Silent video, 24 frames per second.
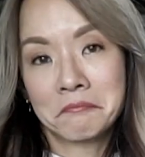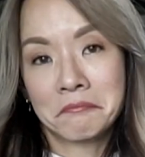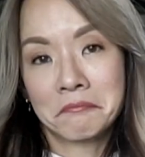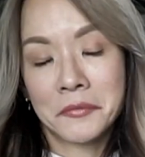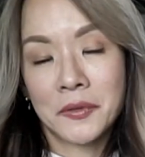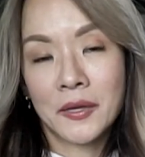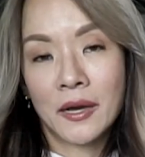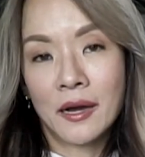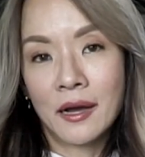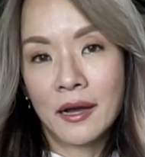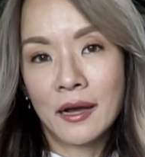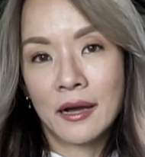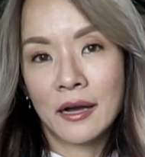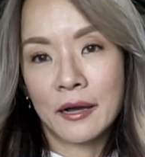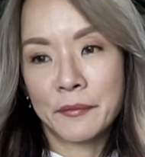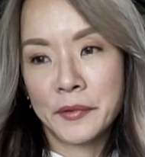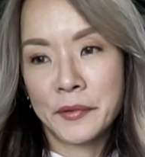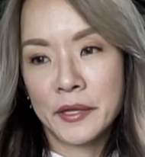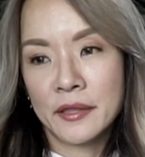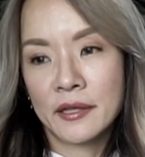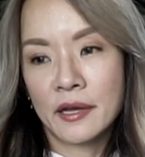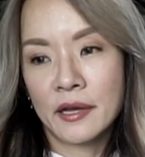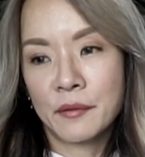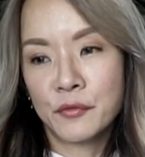Yeah, I
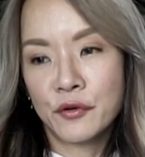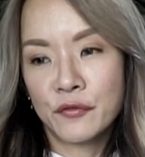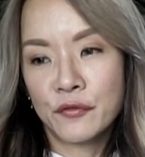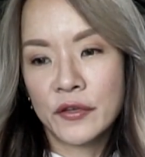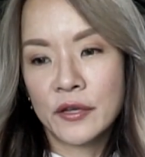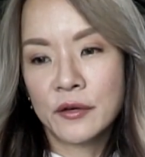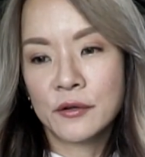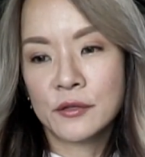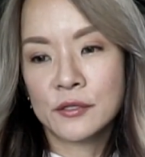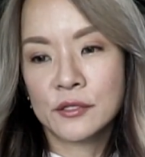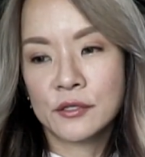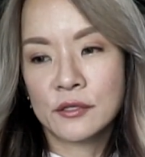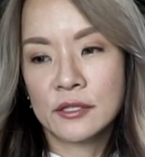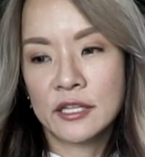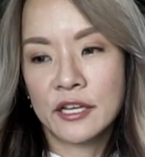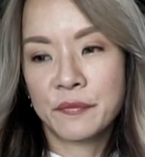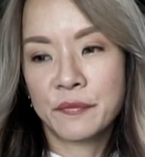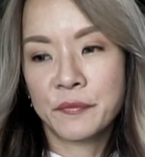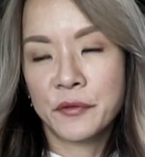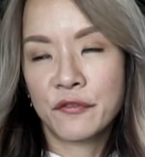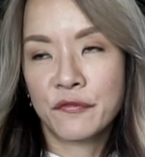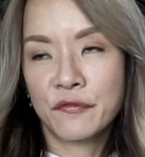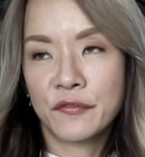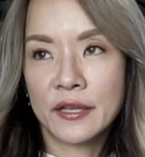mean, that movie also
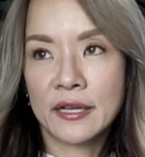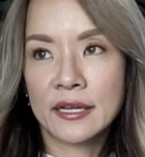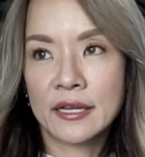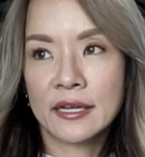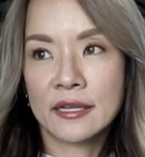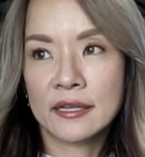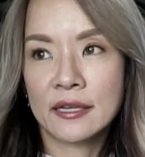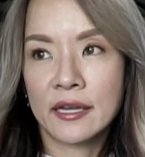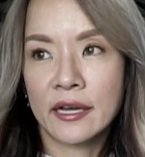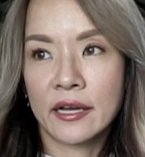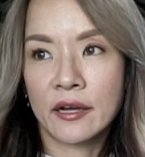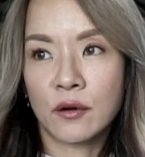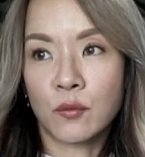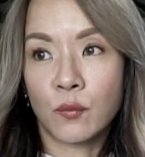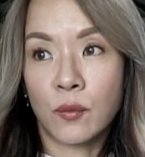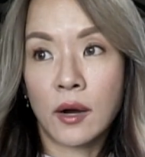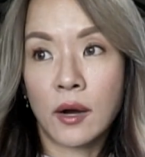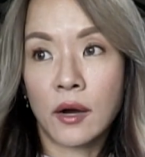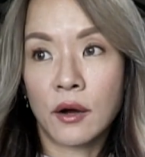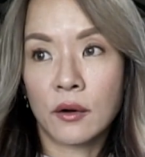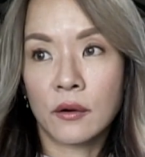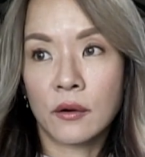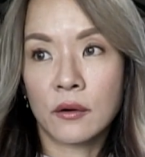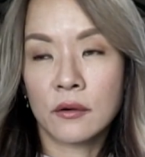left me feeling like,
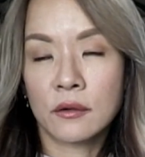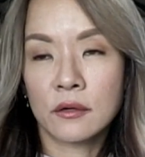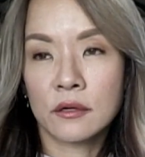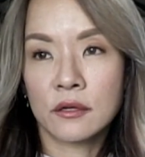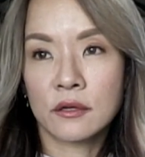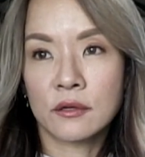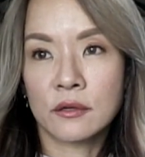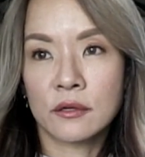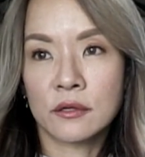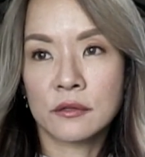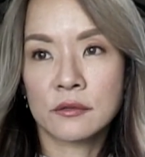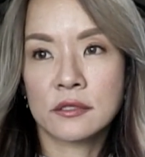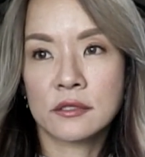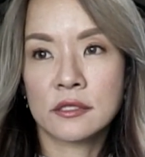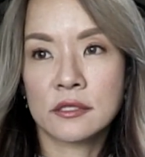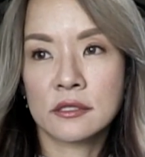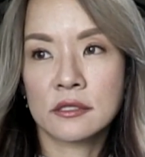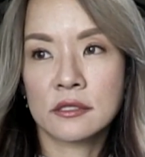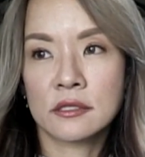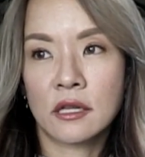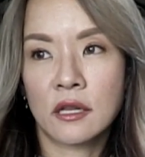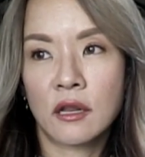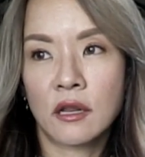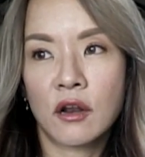wow, you know, it
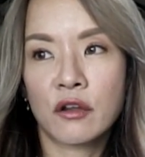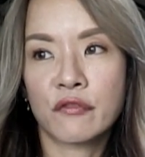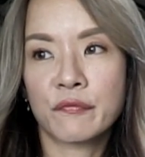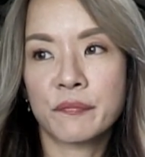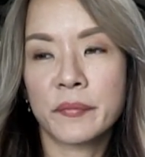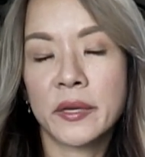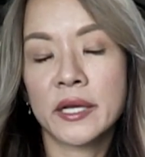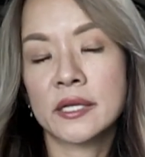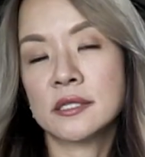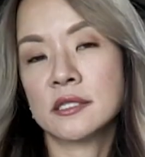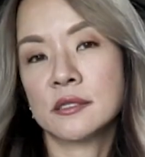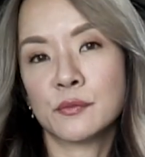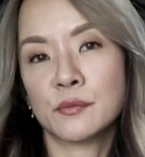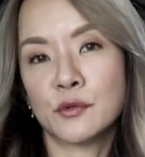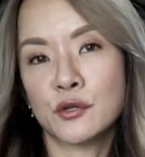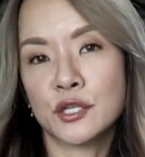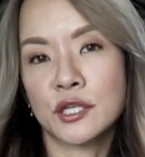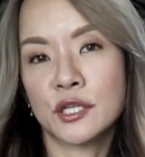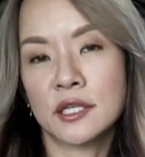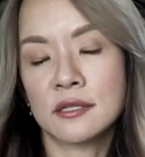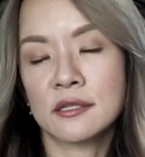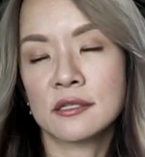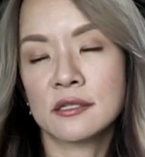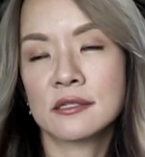was a lot of mixed
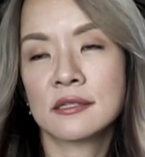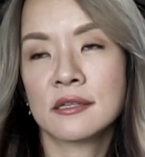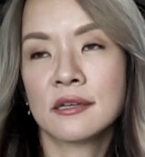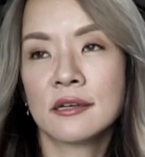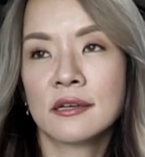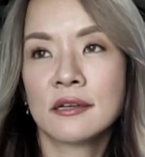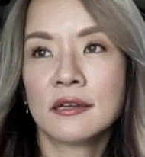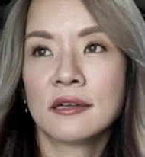emotions